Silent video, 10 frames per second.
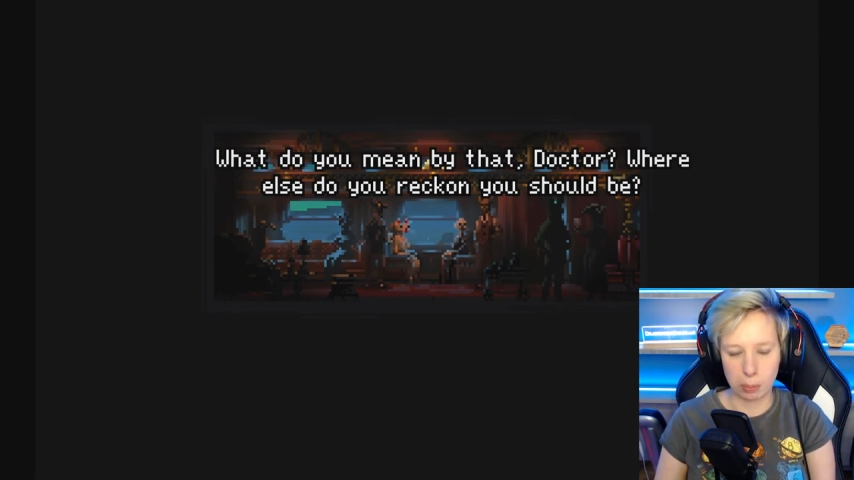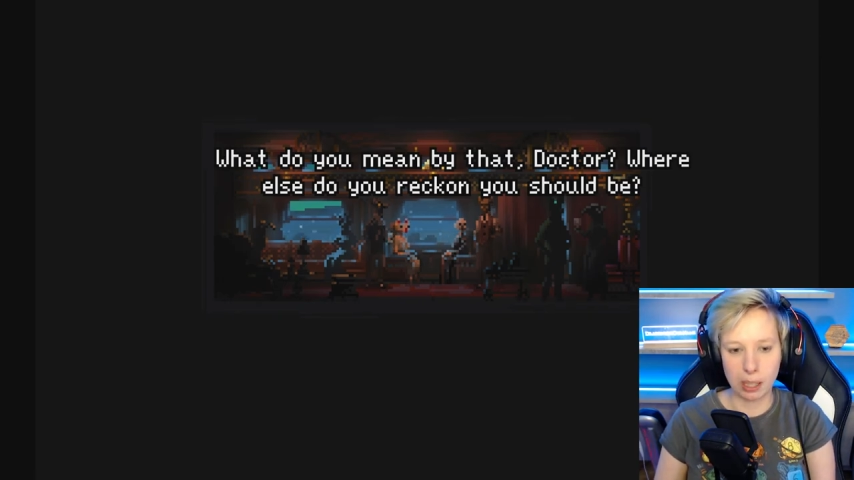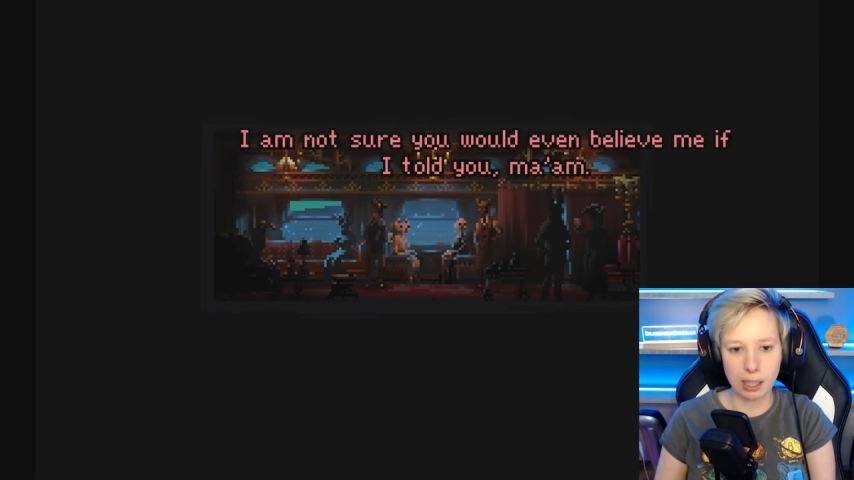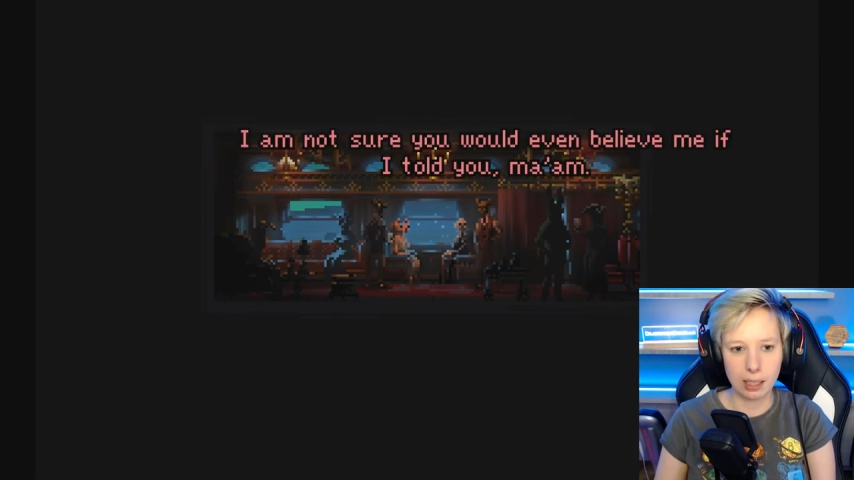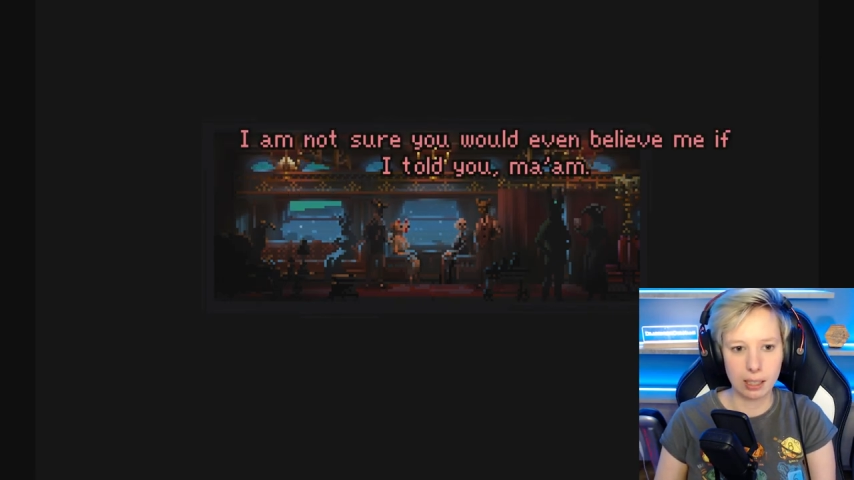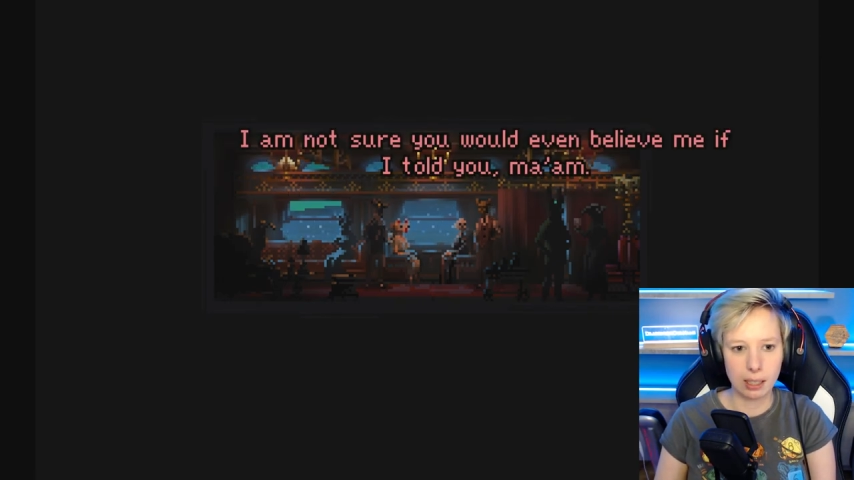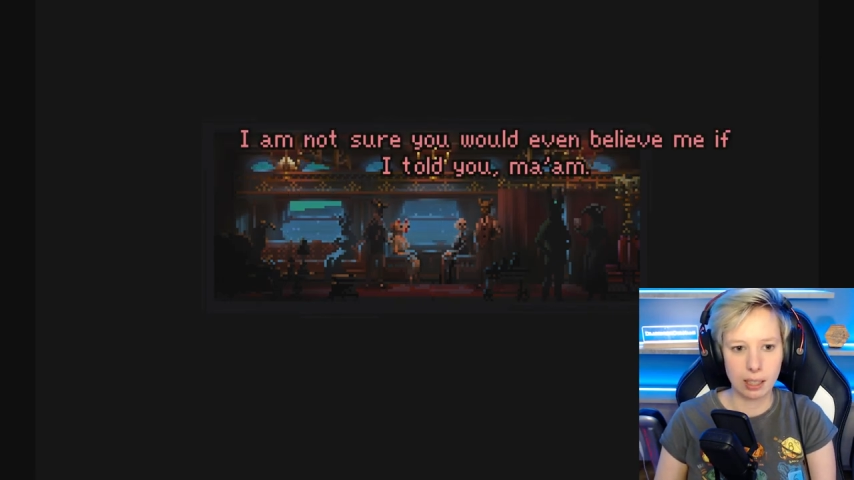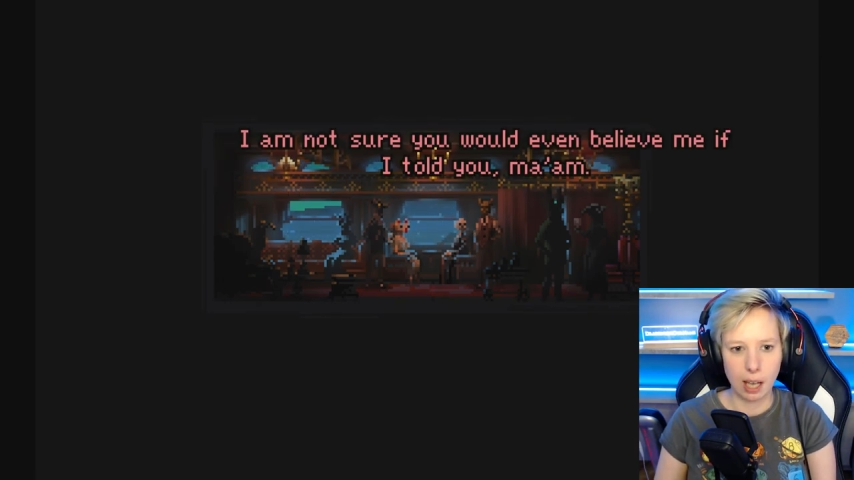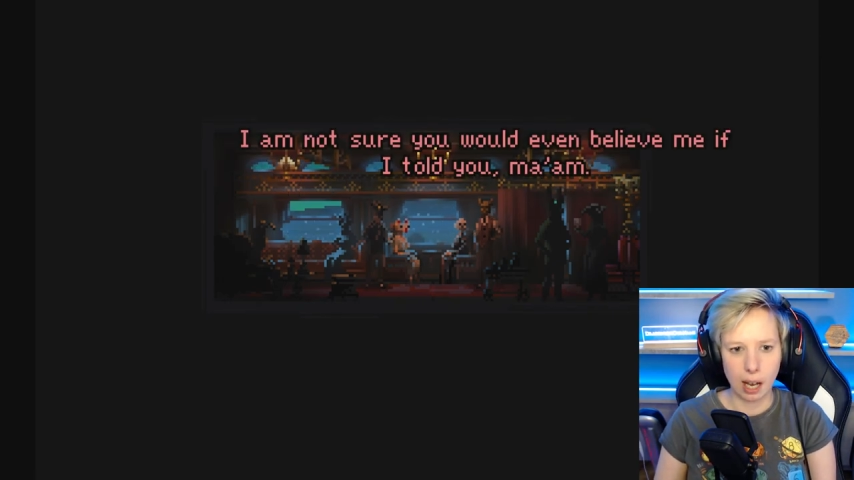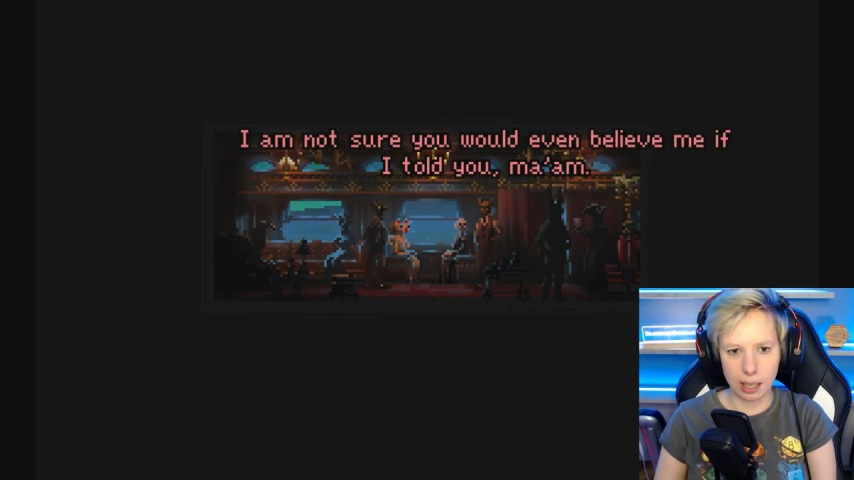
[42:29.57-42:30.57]
be?
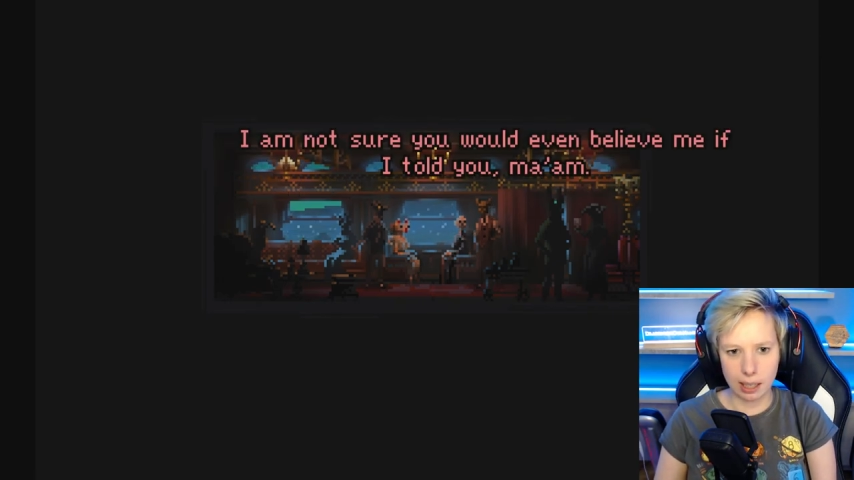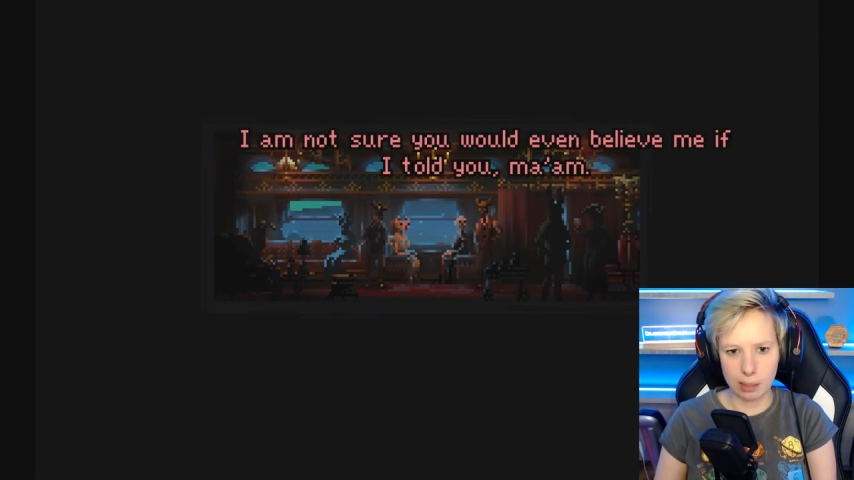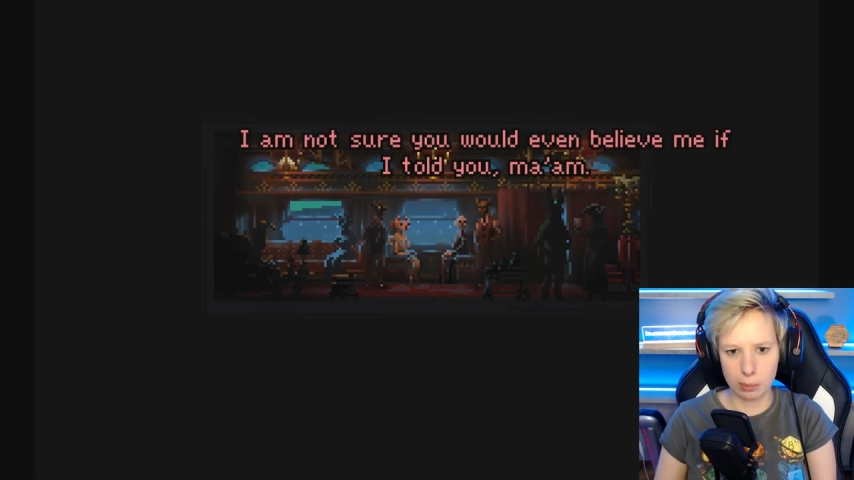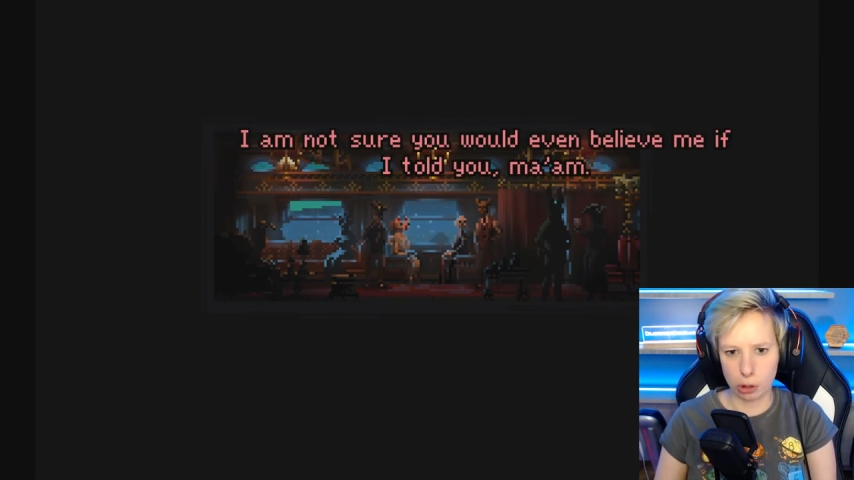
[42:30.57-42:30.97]
I am not